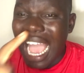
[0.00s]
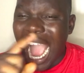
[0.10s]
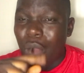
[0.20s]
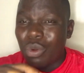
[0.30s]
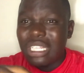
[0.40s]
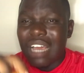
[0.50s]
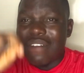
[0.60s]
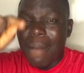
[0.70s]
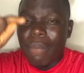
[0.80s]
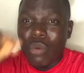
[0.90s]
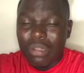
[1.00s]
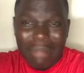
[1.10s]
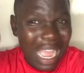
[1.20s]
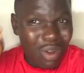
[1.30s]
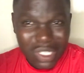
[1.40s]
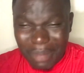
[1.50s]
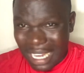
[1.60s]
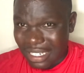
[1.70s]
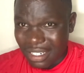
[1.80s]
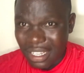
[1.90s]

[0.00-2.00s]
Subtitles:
I will never be with my husband,